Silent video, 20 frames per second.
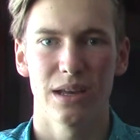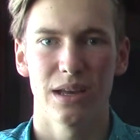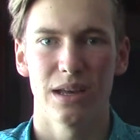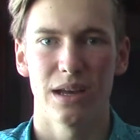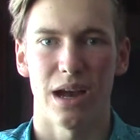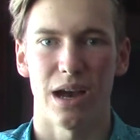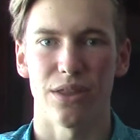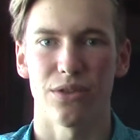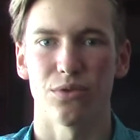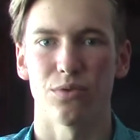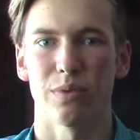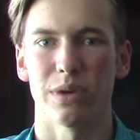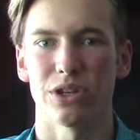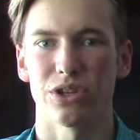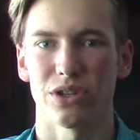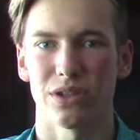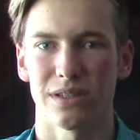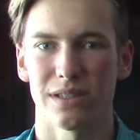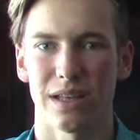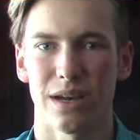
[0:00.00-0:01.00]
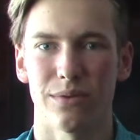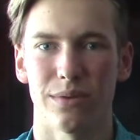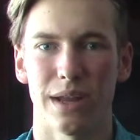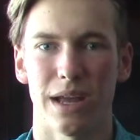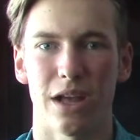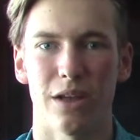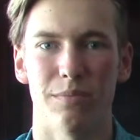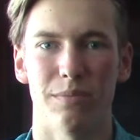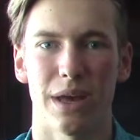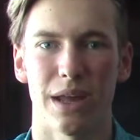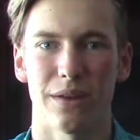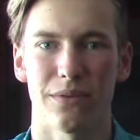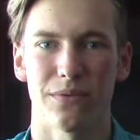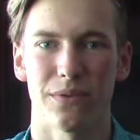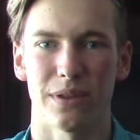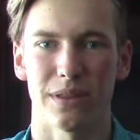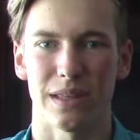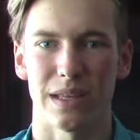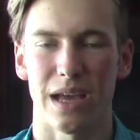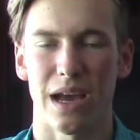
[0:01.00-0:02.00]
widgets that would help
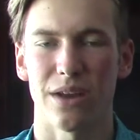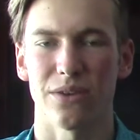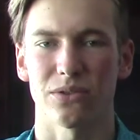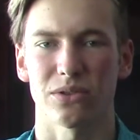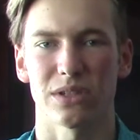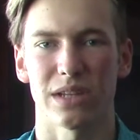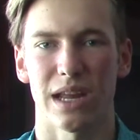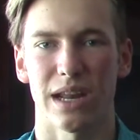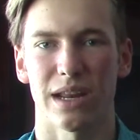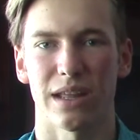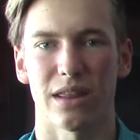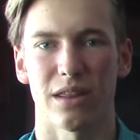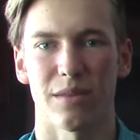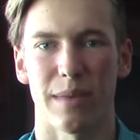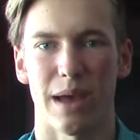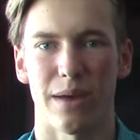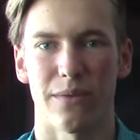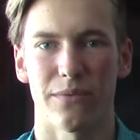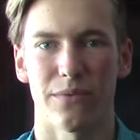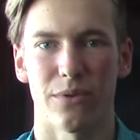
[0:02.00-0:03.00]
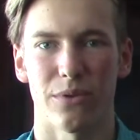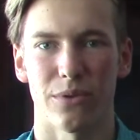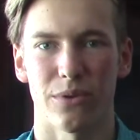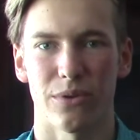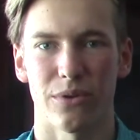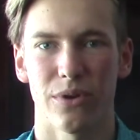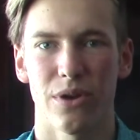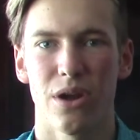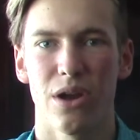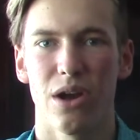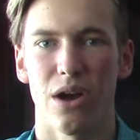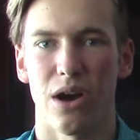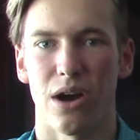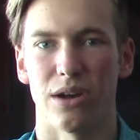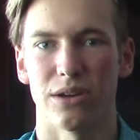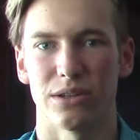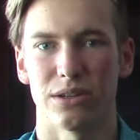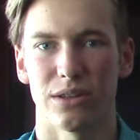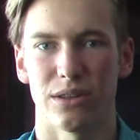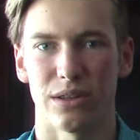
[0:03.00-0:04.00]
benefit the understanding of the map further
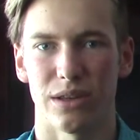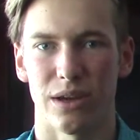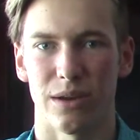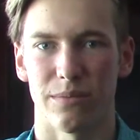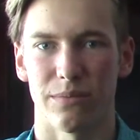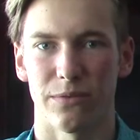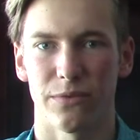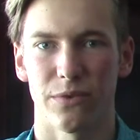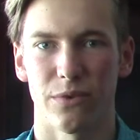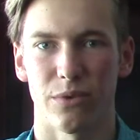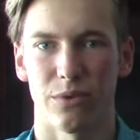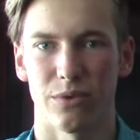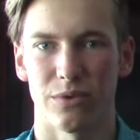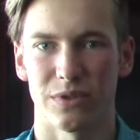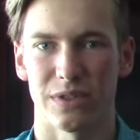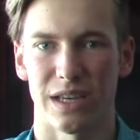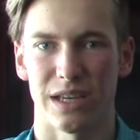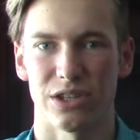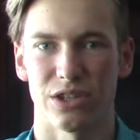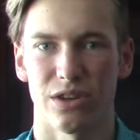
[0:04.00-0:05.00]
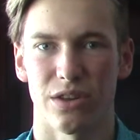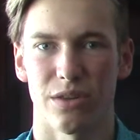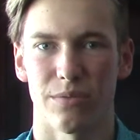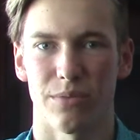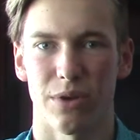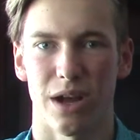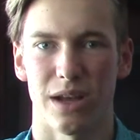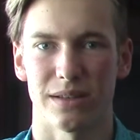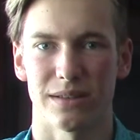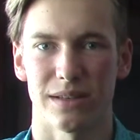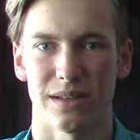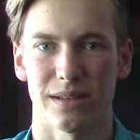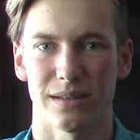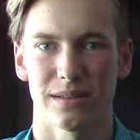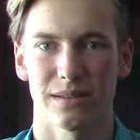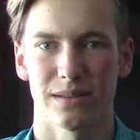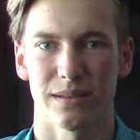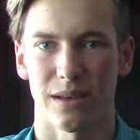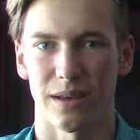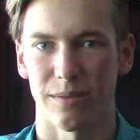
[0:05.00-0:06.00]
onto the furtherization of the
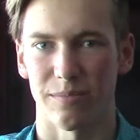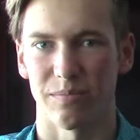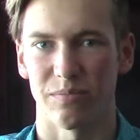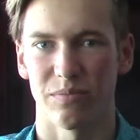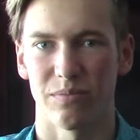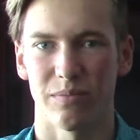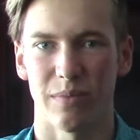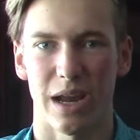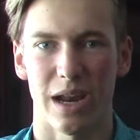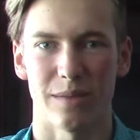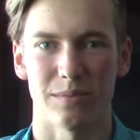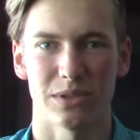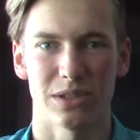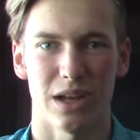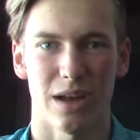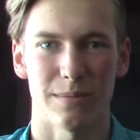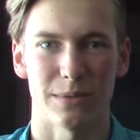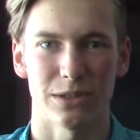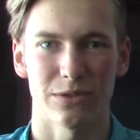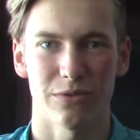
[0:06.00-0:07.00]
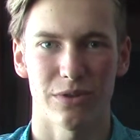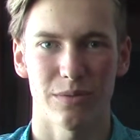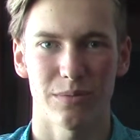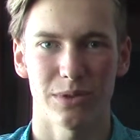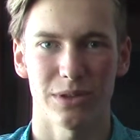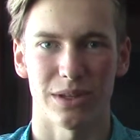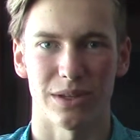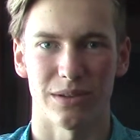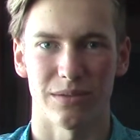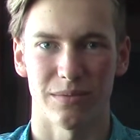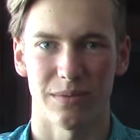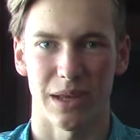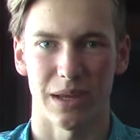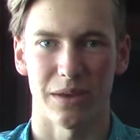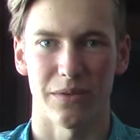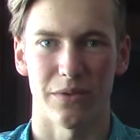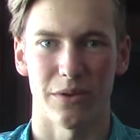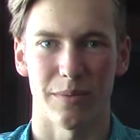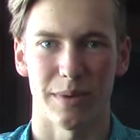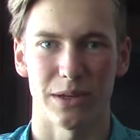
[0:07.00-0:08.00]
process. My name is Thomas Crimmel, and thank
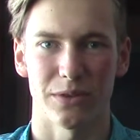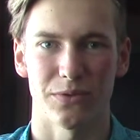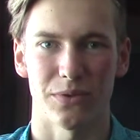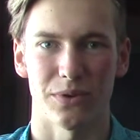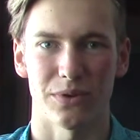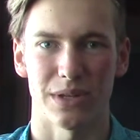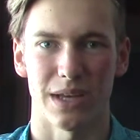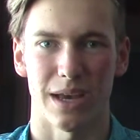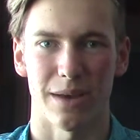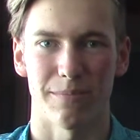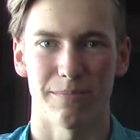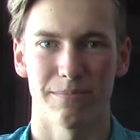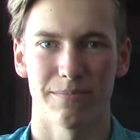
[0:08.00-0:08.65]
you very much for your time.